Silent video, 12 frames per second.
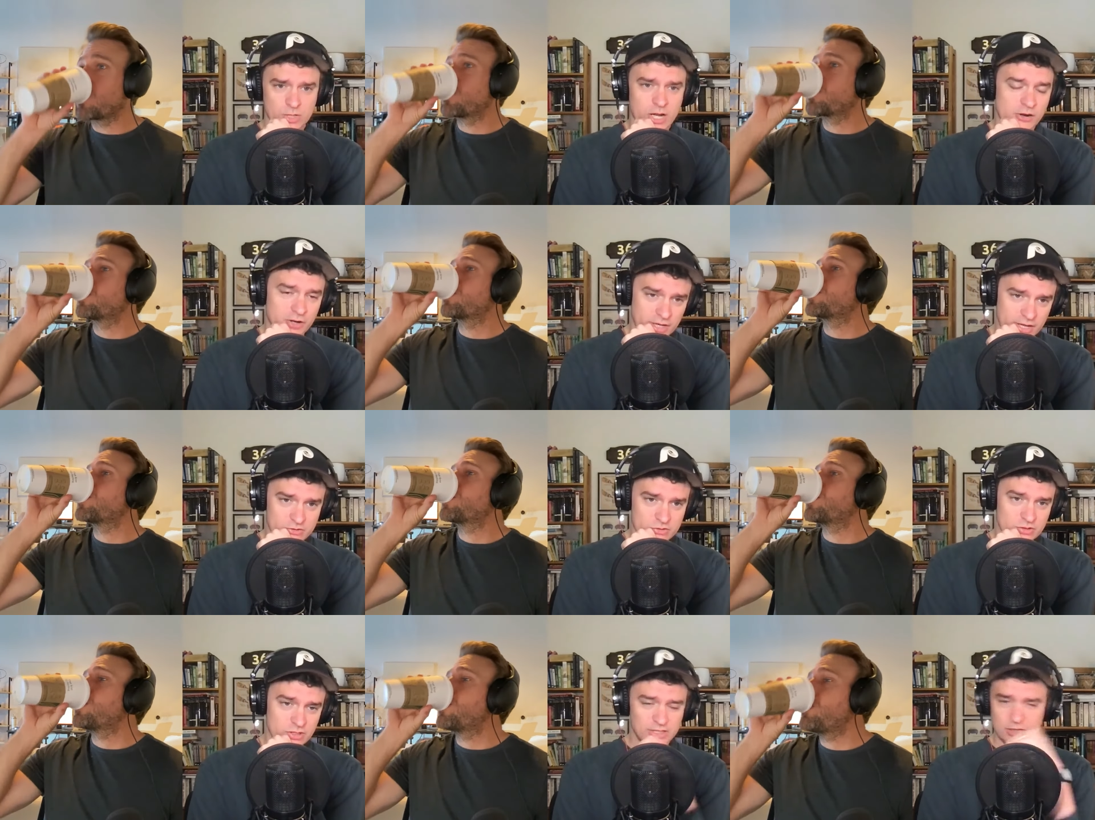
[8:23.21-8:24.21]
Speaker 1: when hiring an
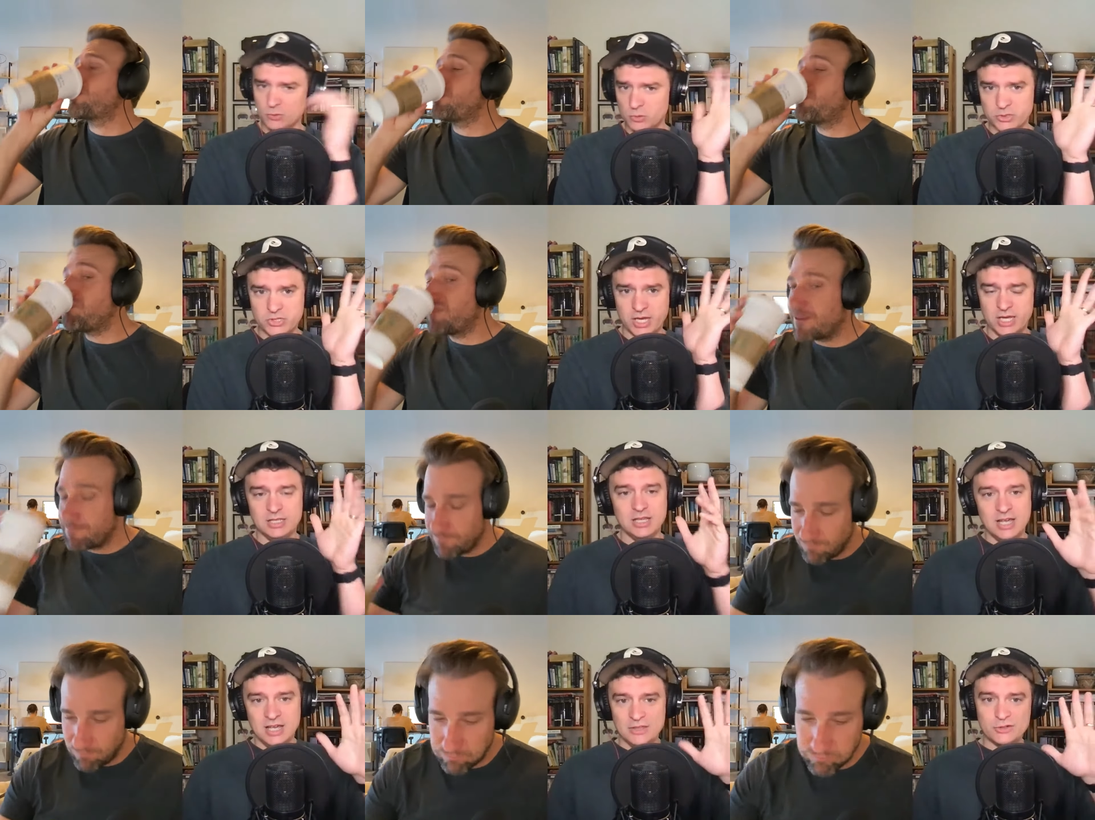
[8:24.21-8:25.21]
agency. And that's what we're saying
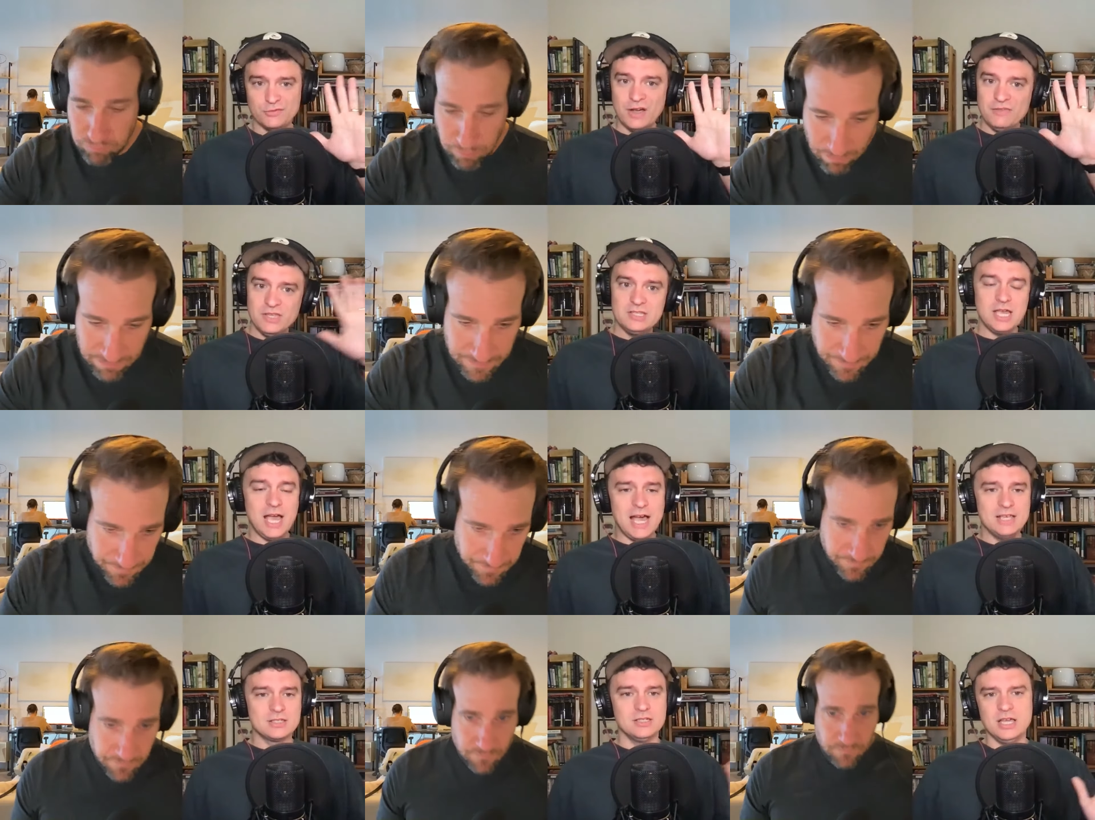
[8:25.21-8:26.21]
these are five things to
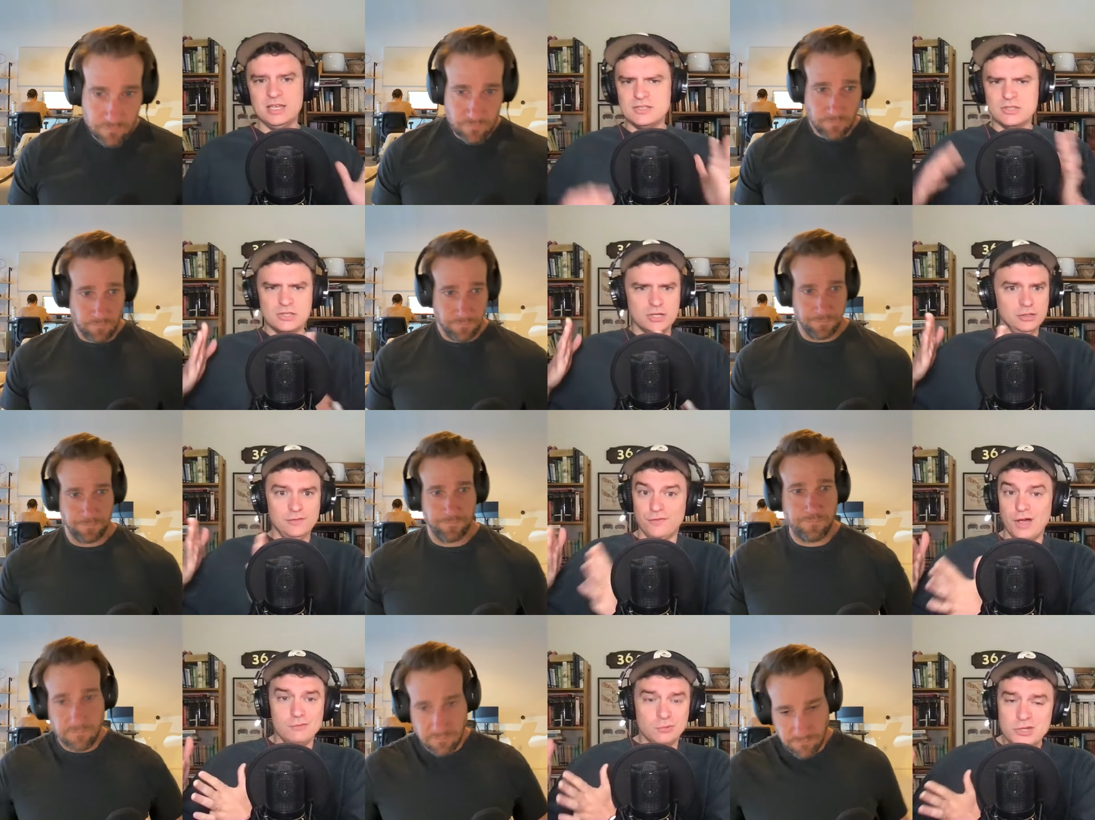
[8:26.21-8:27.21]
ask, not necessarily
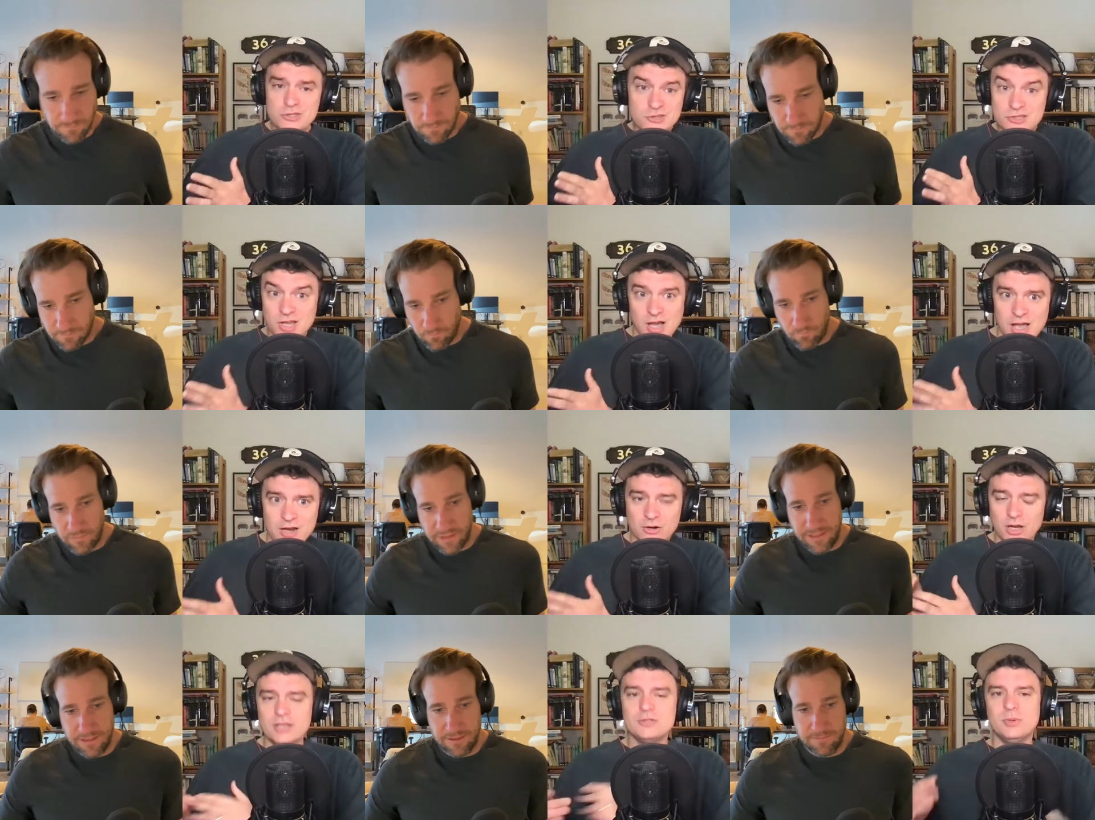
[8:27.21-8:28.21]
five reasons to
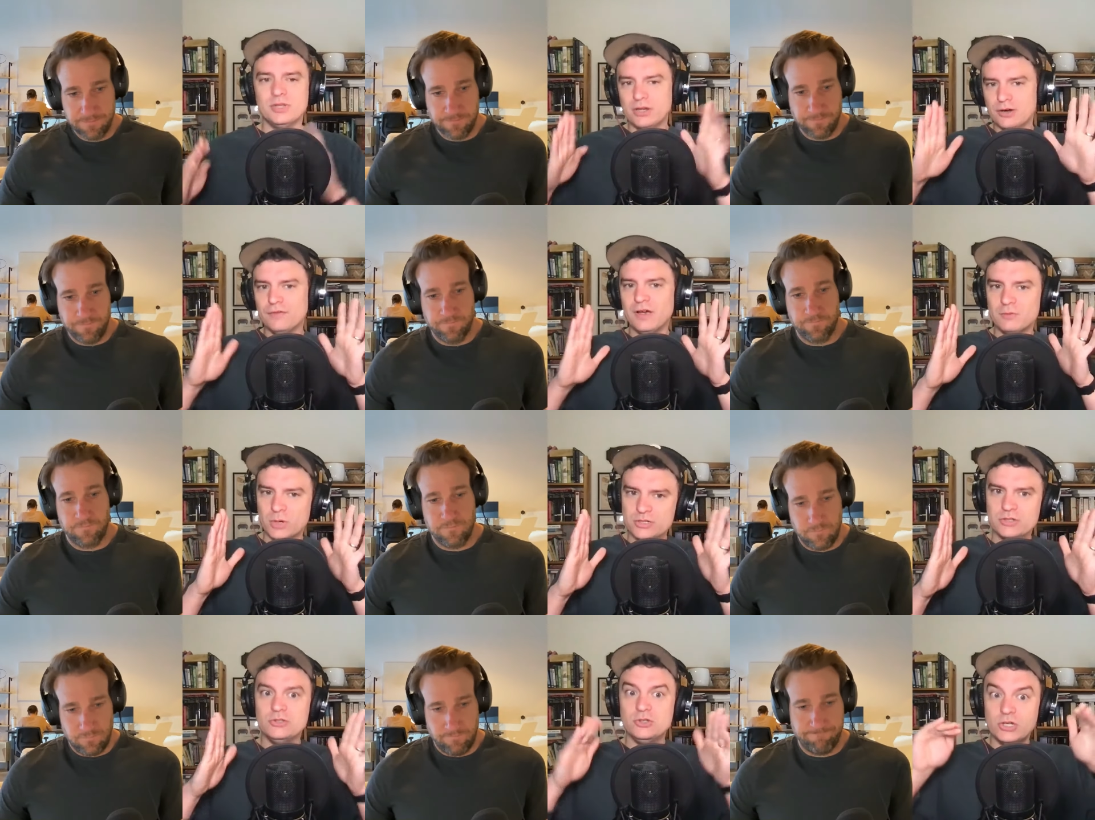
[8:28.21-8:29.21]
hire us, but they are five
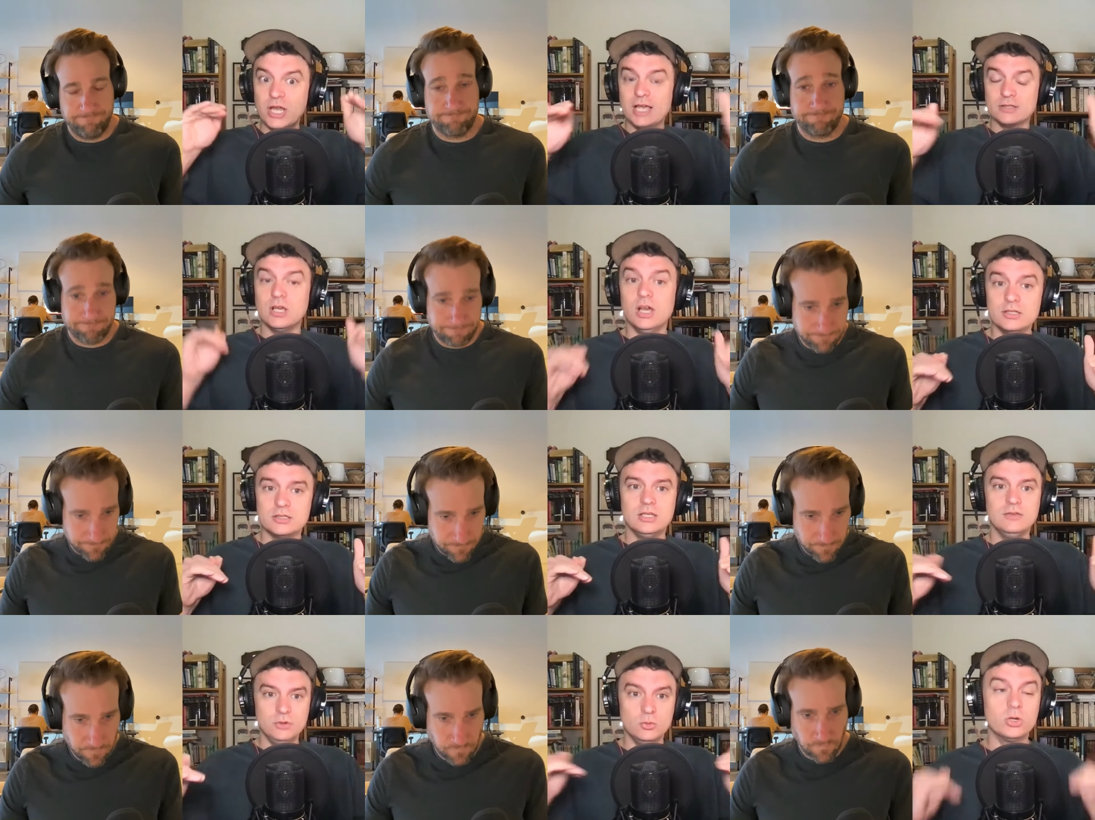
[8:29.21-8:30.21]
questions you should ask us
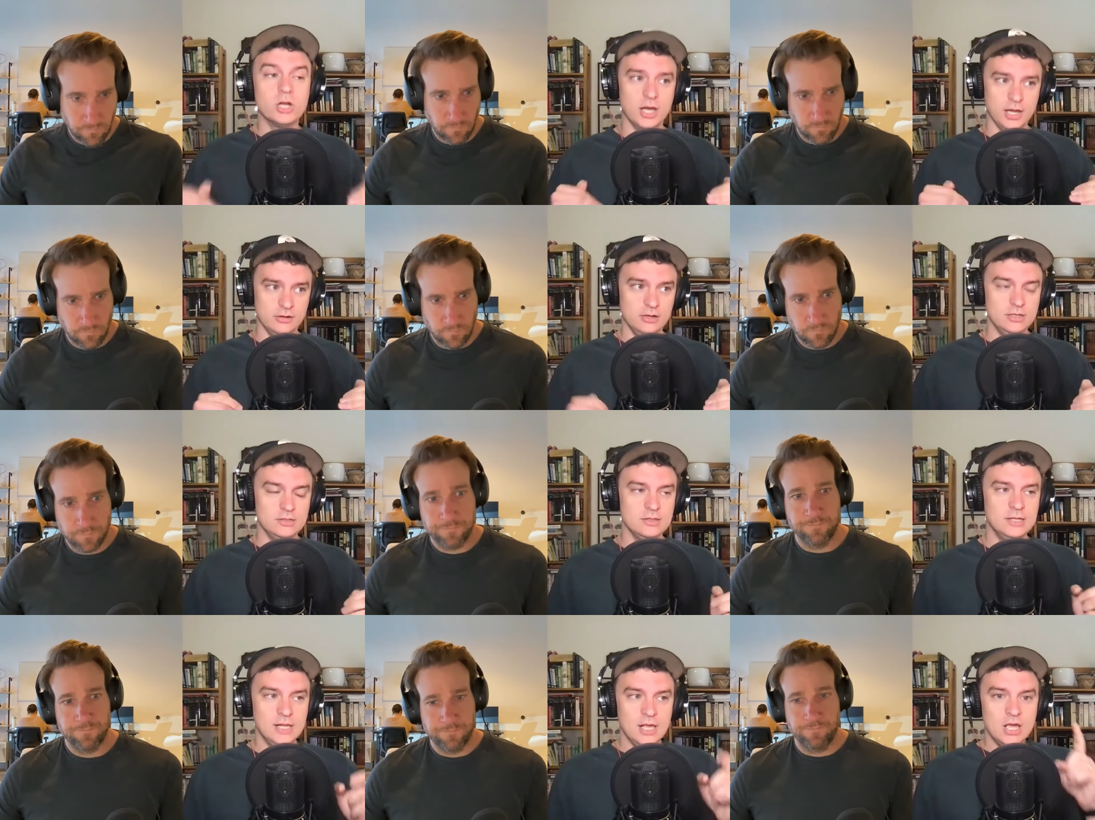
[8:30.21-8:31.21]
if you were to hire us.
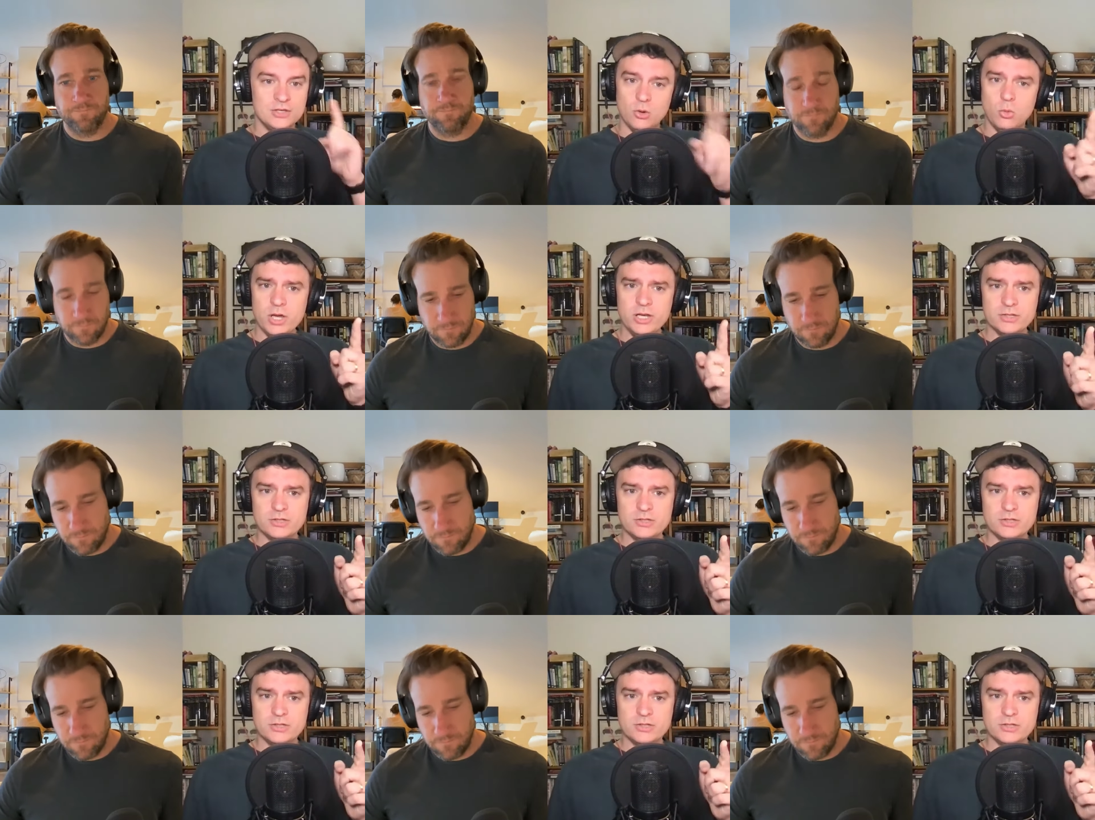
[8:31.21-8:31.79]
So one